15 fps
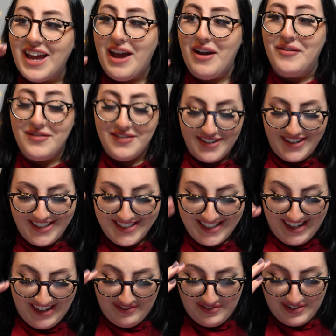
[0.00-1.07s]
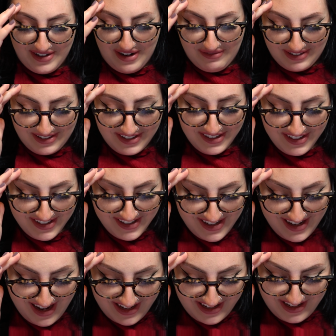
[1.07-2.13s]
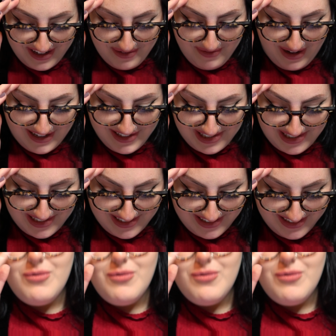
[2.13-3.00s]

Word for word: every day forever. I can't imagine.